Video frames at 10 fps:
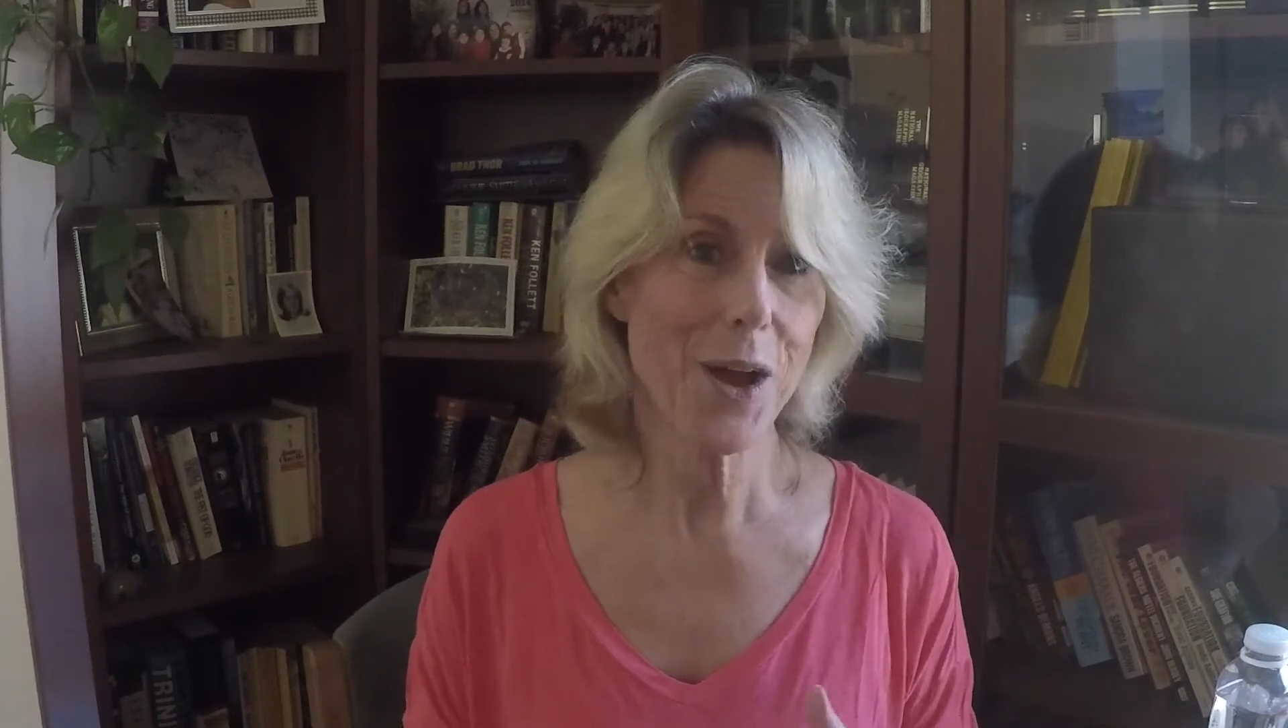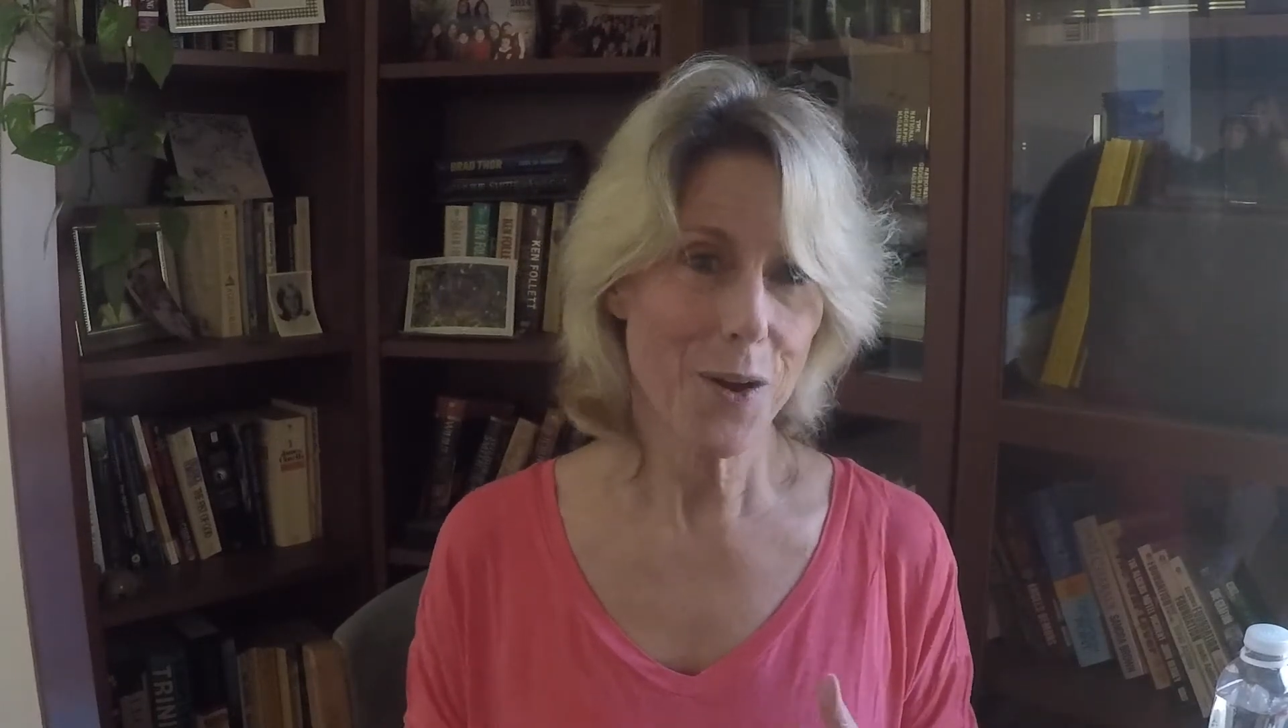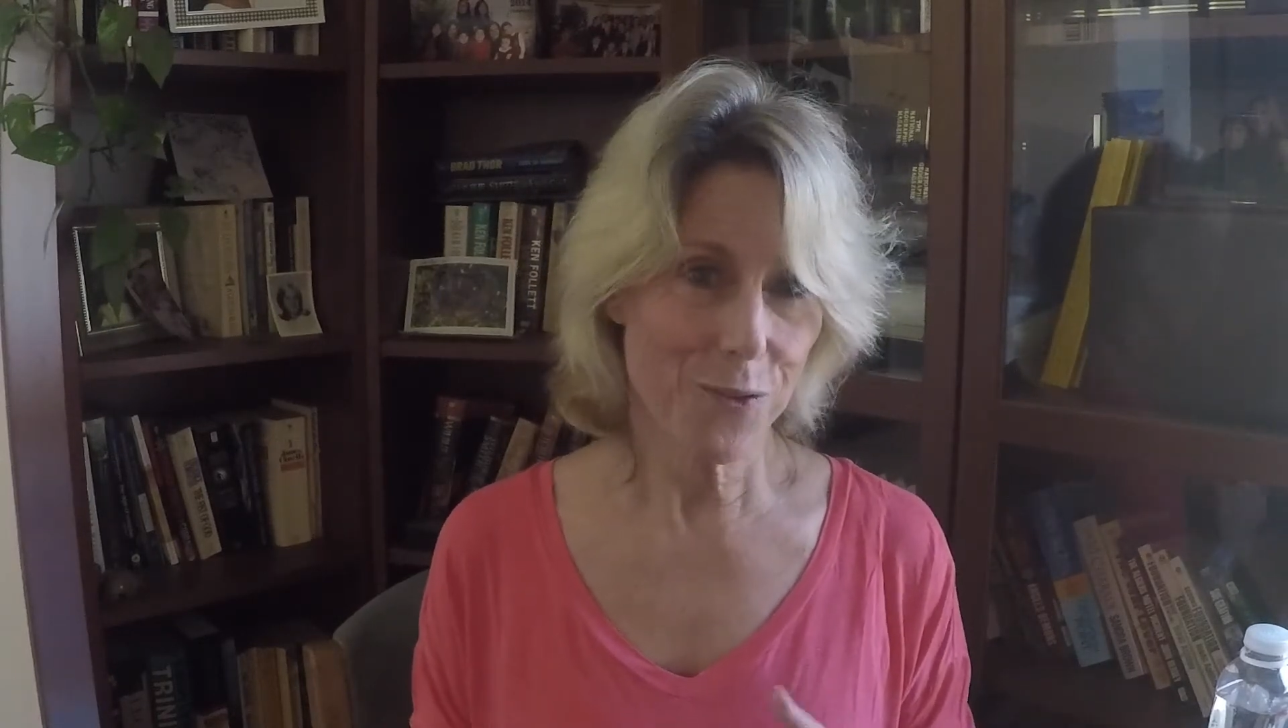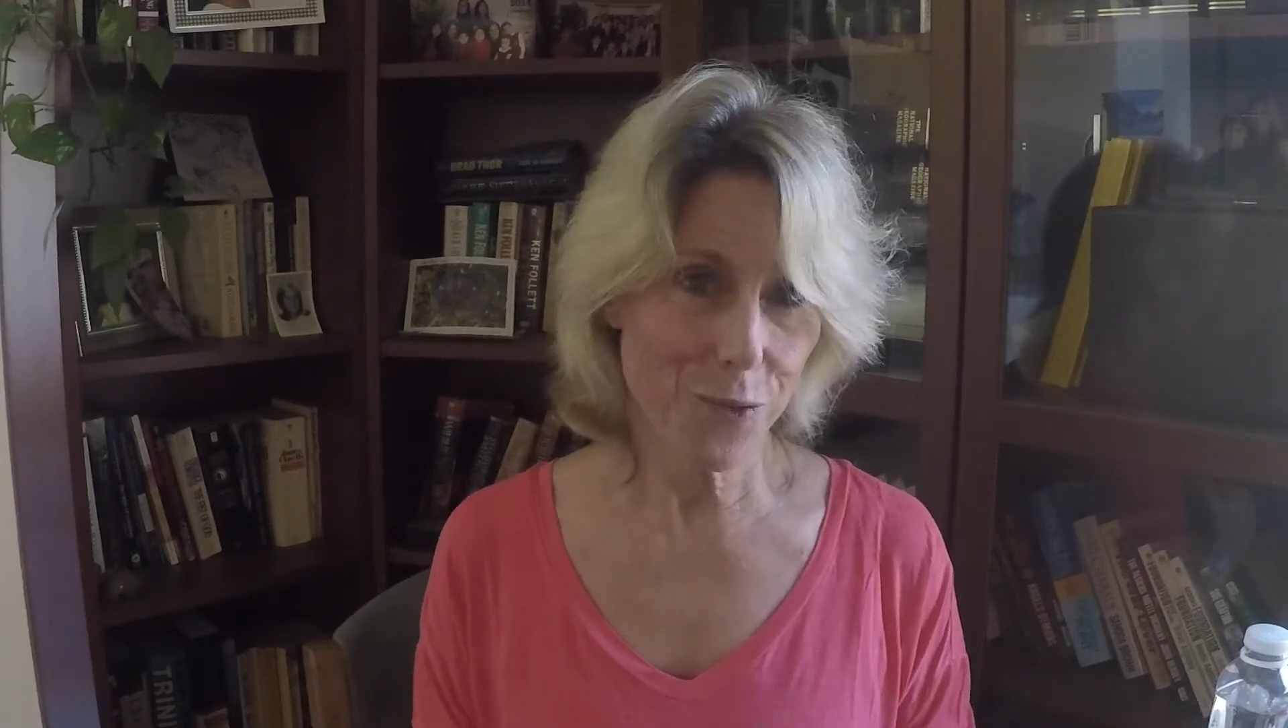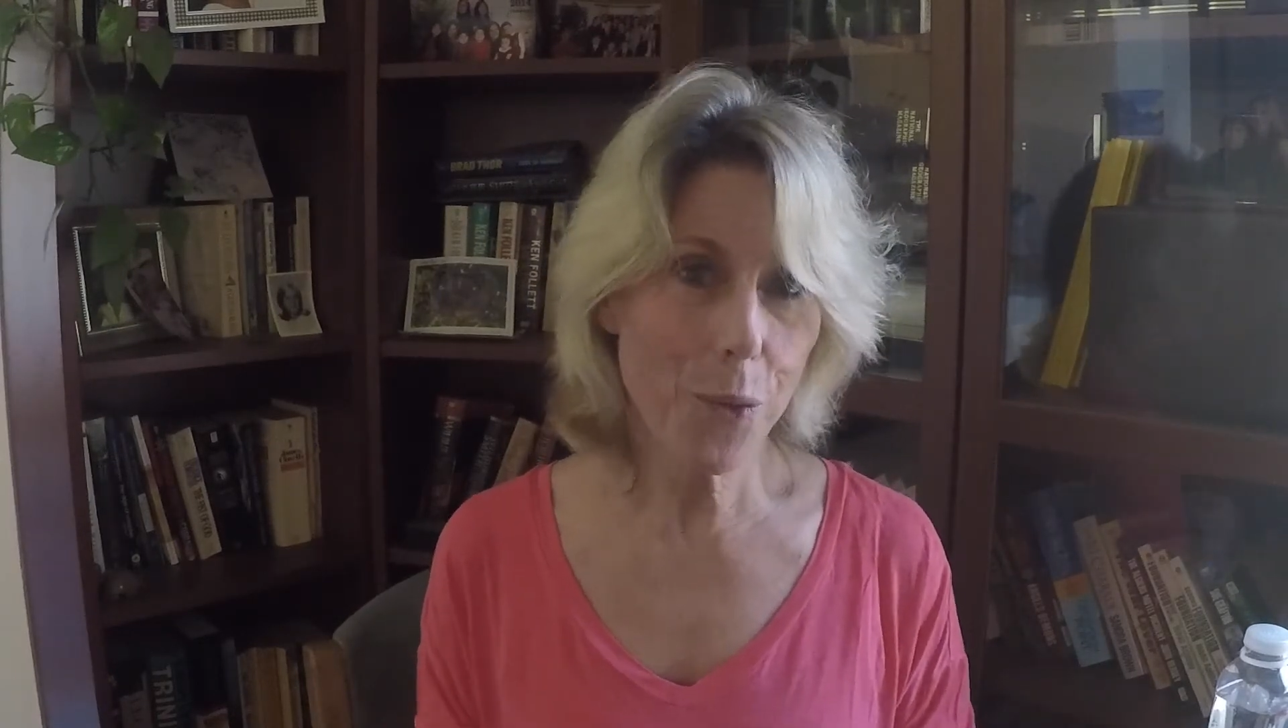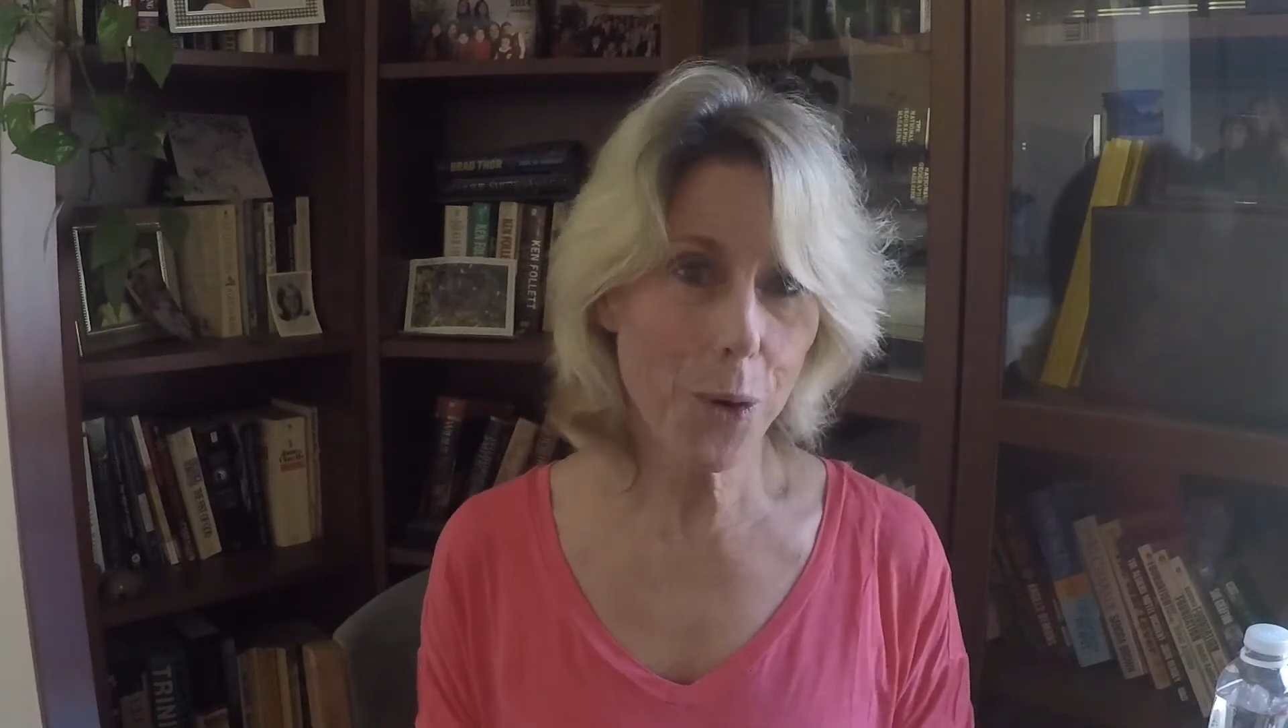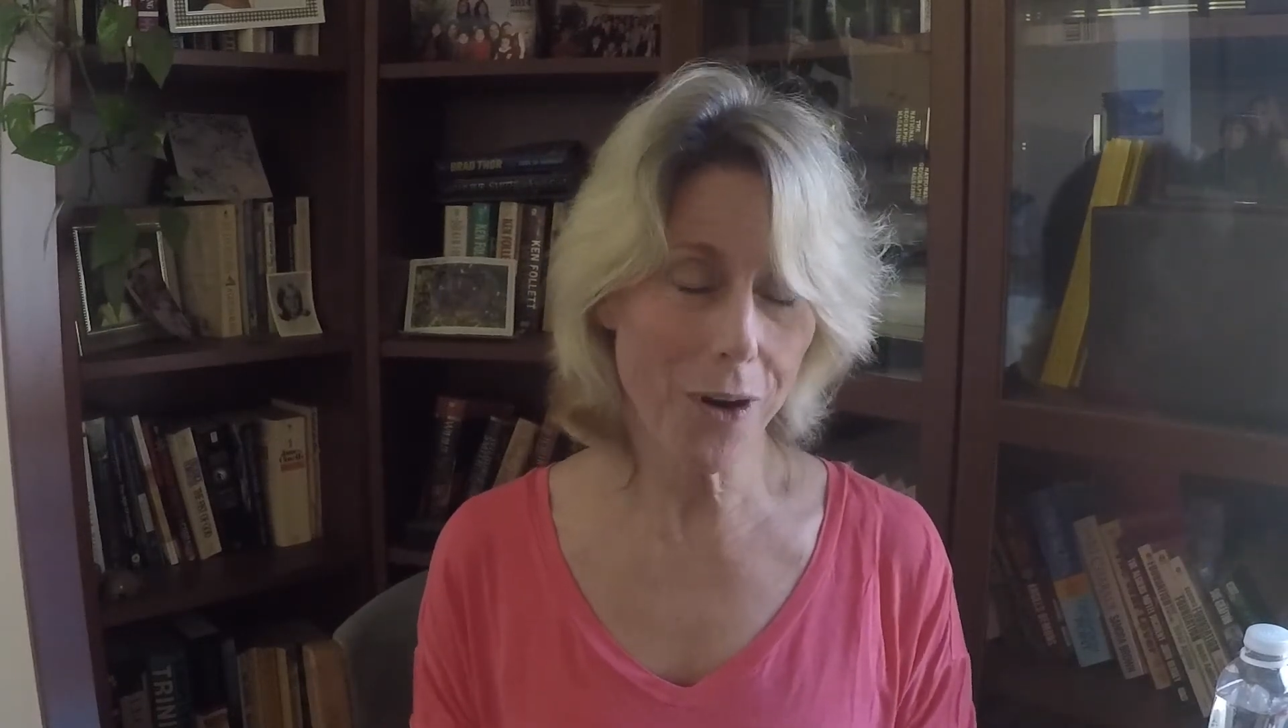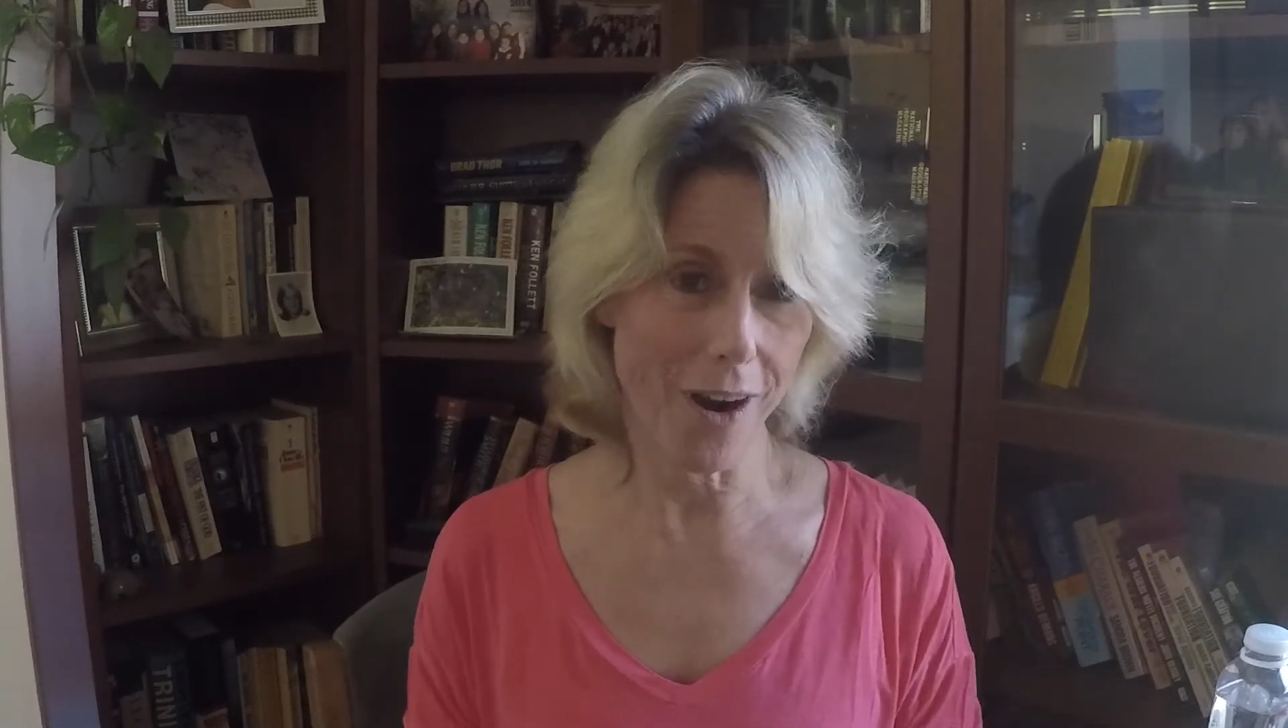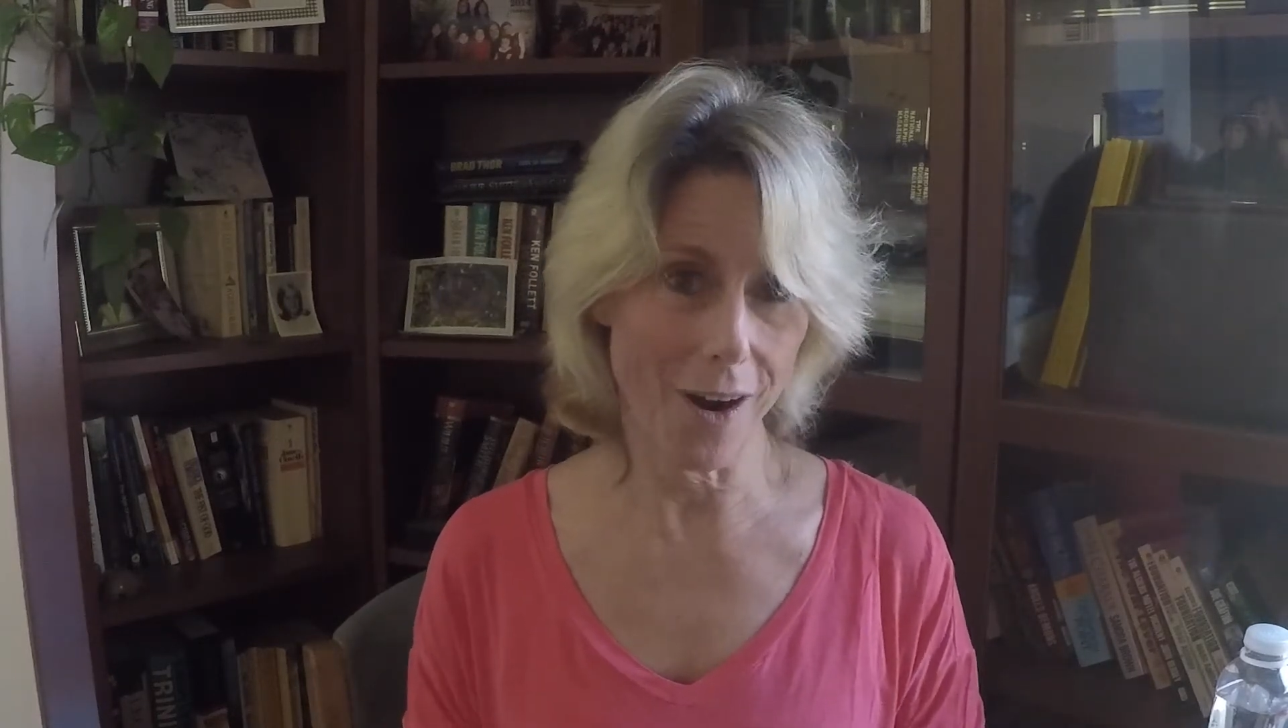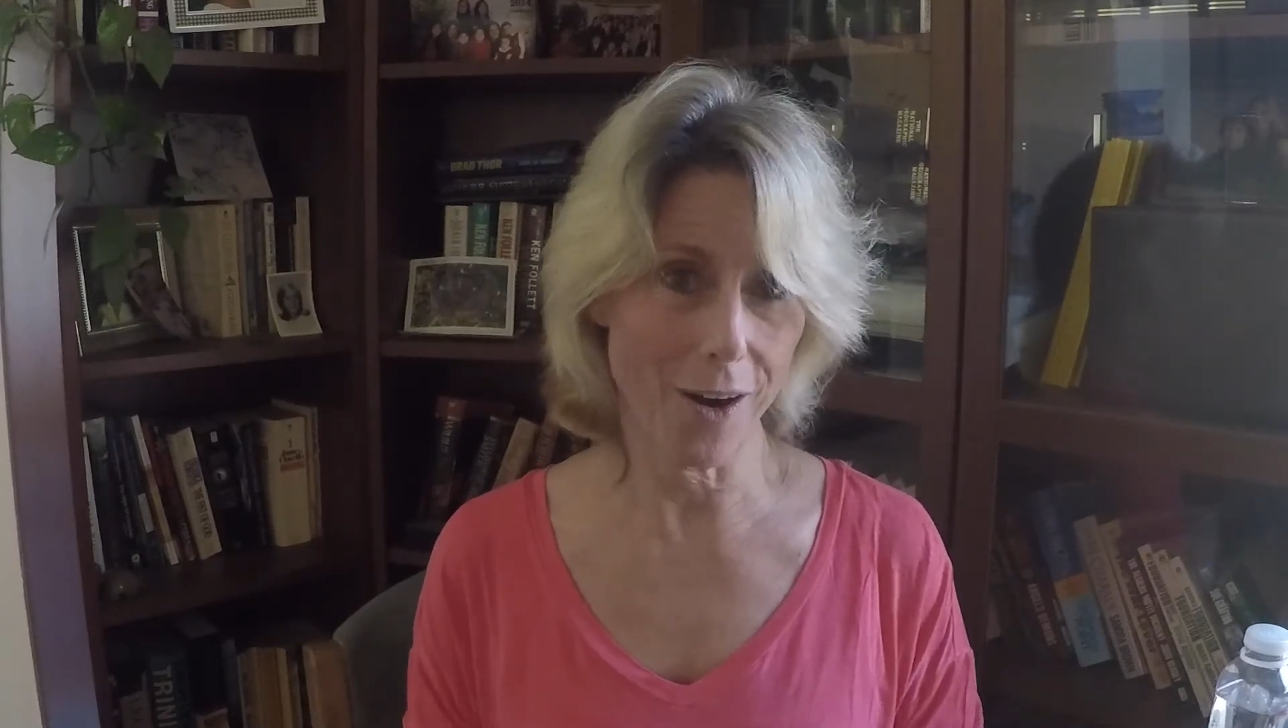for
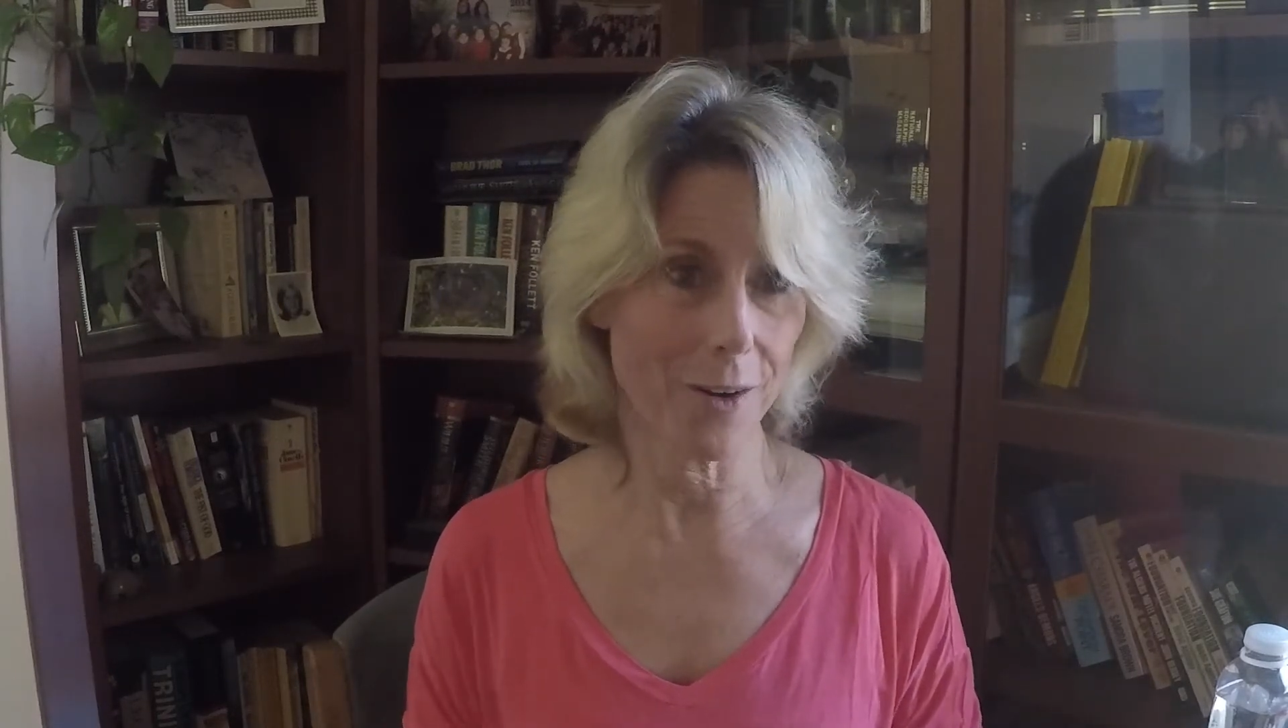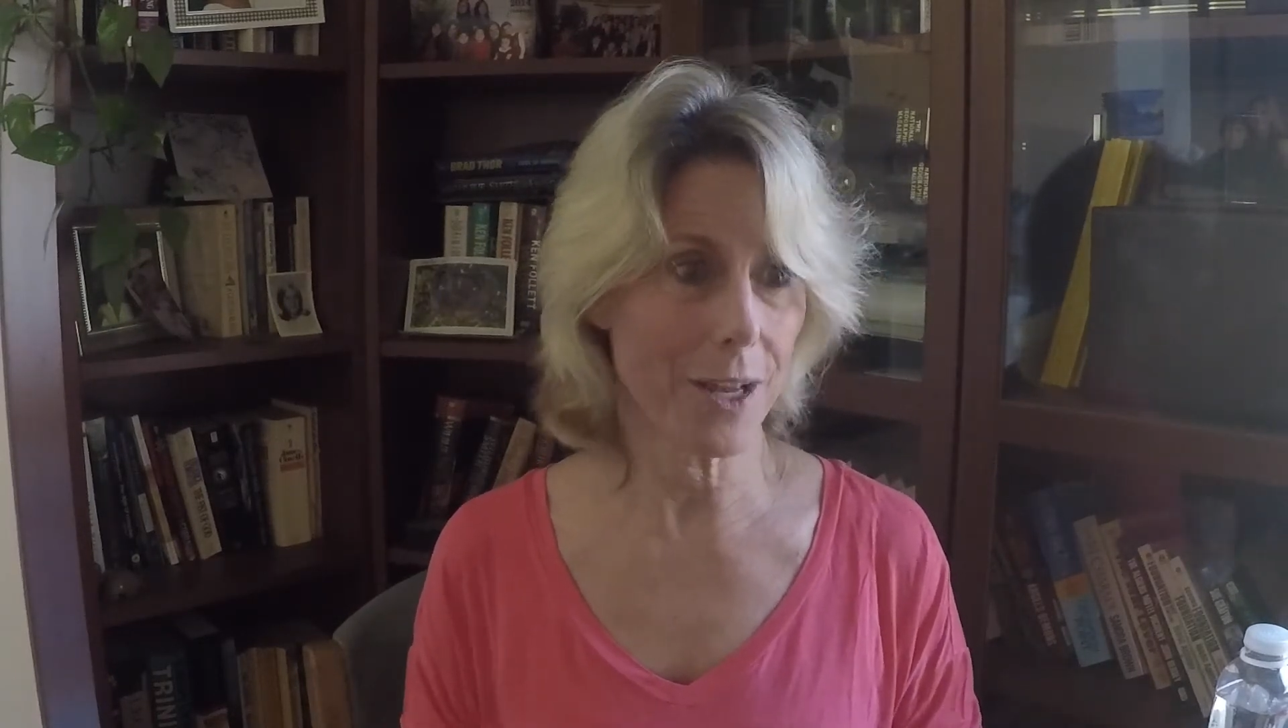our